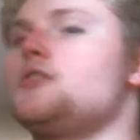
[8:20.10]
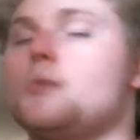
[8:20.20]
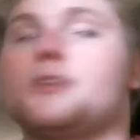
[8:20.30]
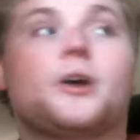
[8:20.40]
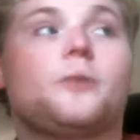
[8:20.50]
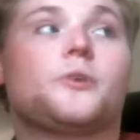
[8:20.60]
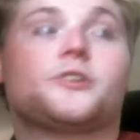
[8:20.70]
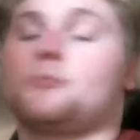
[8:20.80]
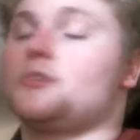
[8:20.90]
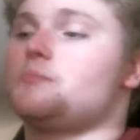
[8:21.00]
of them were
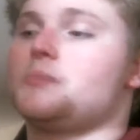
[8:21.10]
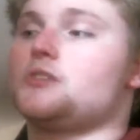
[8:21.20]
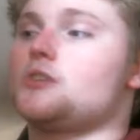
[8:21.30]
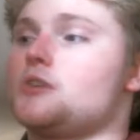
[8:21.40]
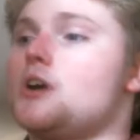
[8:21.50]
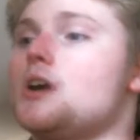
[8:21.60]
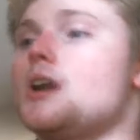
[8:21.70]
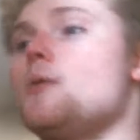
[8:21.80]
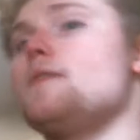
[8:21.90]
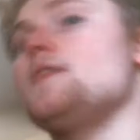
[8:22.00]
supposed to be turned on.
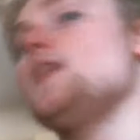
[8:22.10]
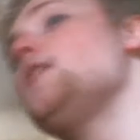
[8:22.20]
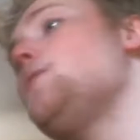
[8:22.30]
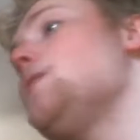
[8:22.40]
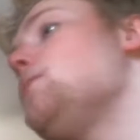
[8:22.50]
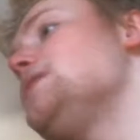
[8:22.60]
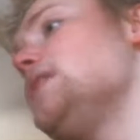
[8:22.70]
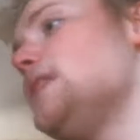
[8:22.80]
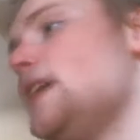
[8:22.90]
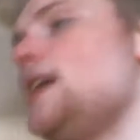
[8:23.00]
However, the other one was
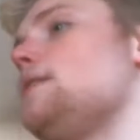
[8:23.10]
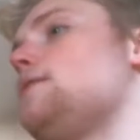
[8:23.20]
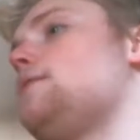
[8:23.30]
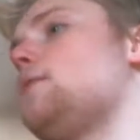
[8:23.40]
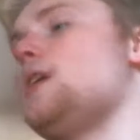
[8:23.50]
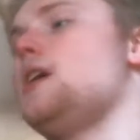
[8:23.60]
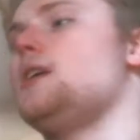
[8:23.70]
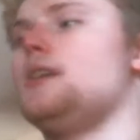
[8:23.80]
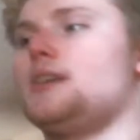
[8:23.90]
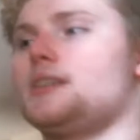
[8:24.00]
delayed for
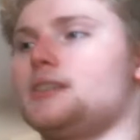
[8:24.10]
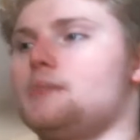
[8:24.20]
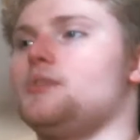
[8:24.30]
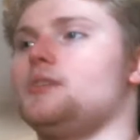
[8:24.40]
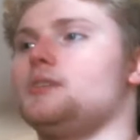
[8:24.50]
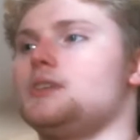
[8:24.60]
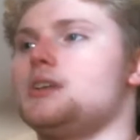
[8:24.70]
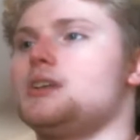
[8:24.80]
unassembled